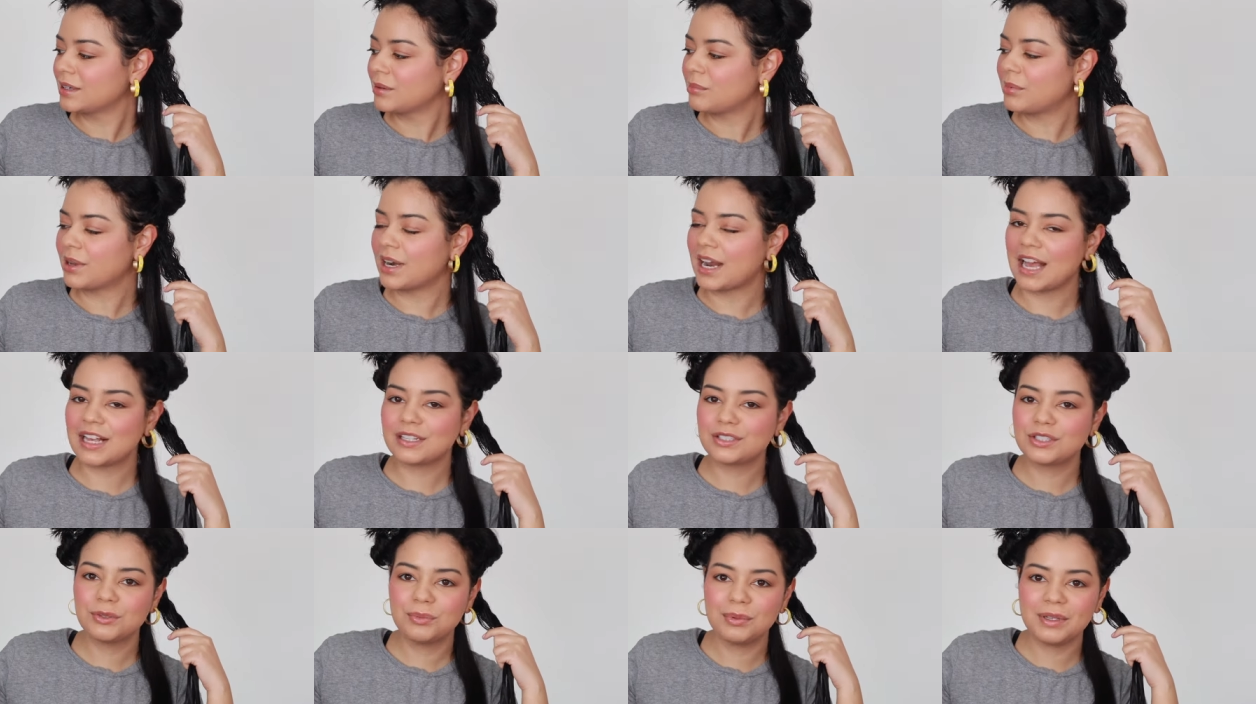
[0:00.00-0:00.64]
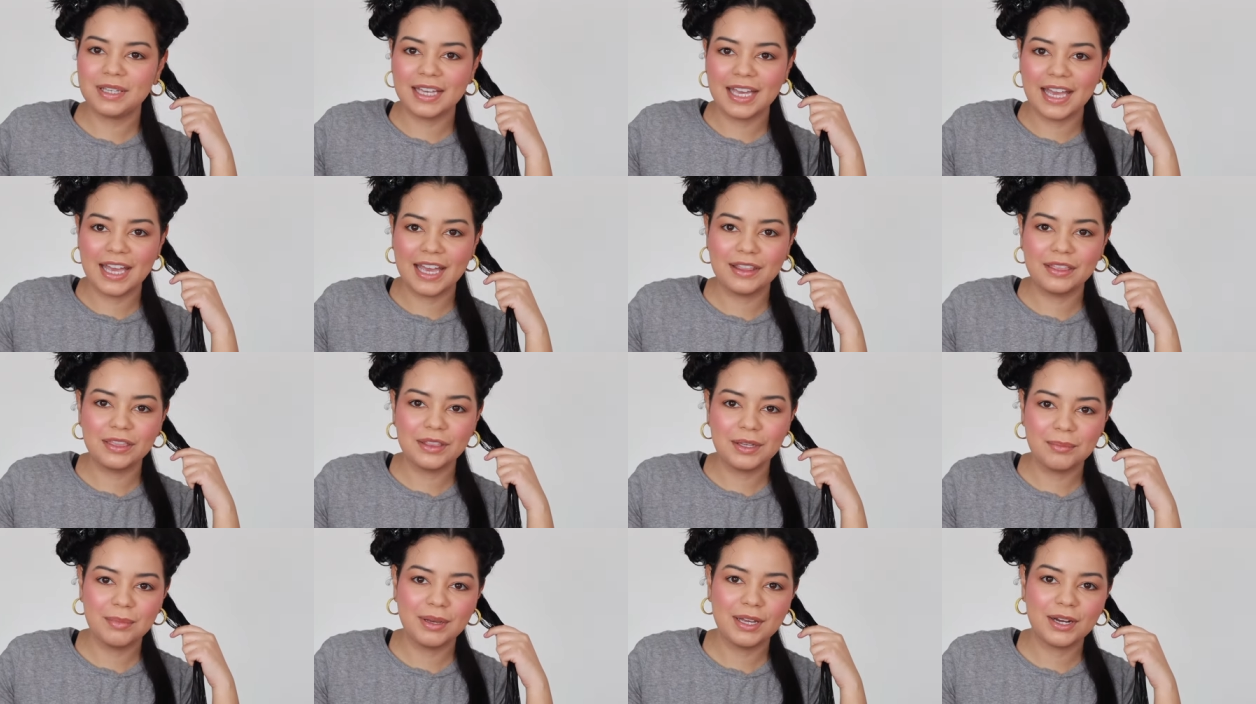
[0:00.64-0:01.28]
but it has to be in
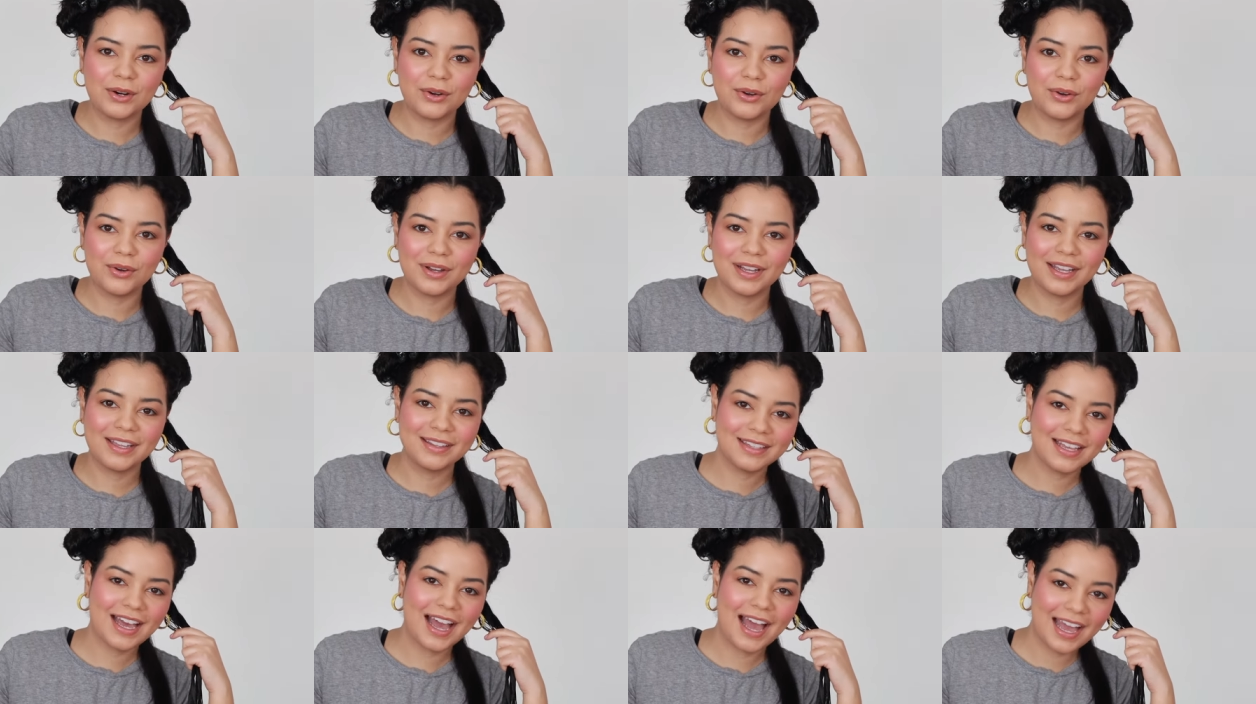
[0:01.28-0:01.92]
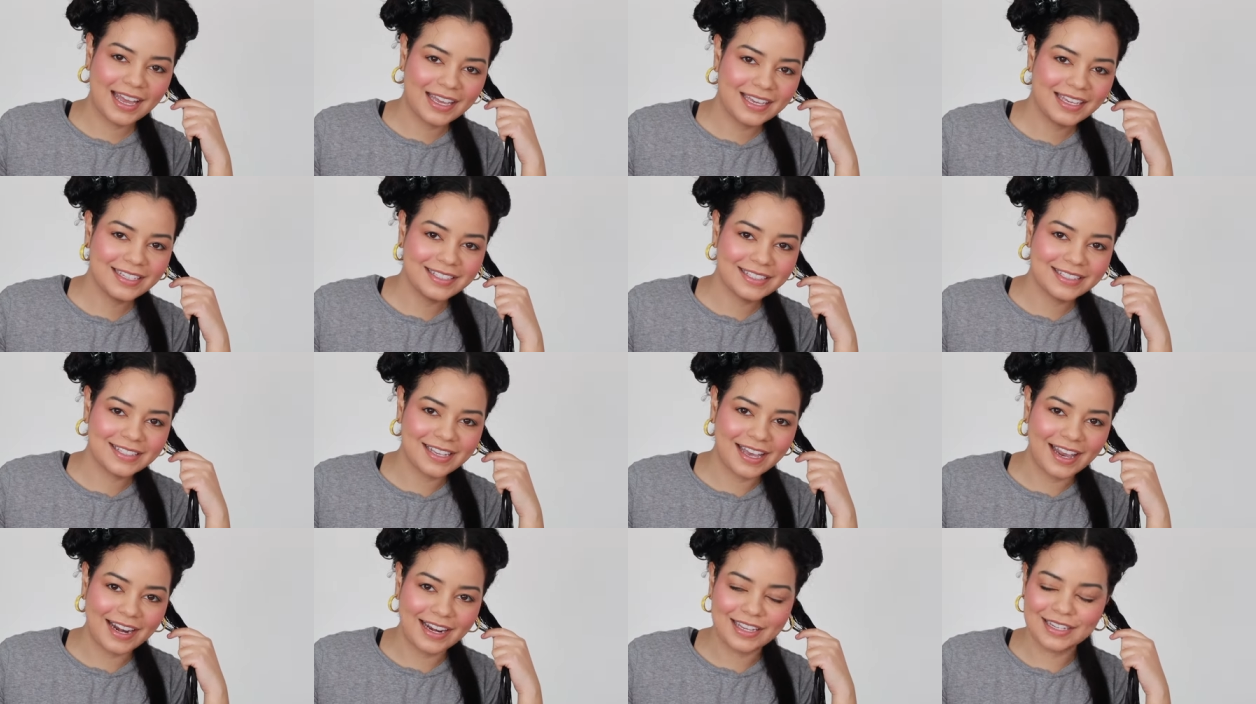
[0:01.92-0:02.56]
the middle in the high heat
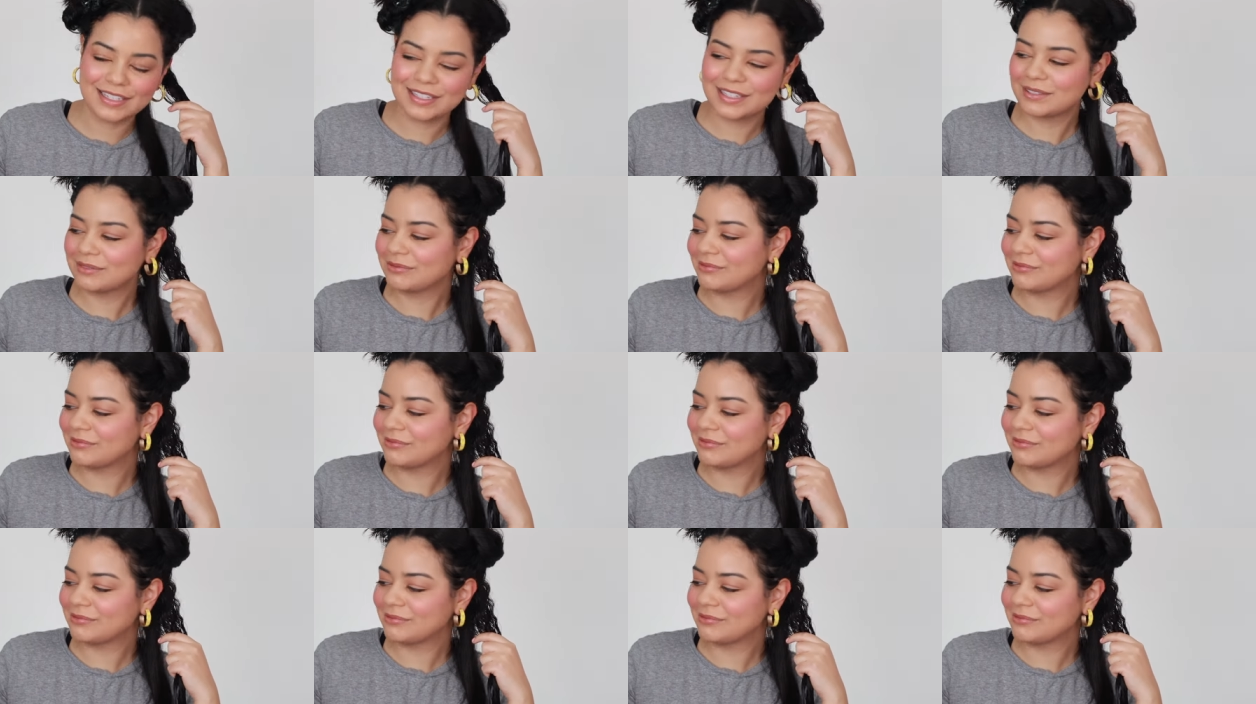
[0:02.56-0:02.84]
setting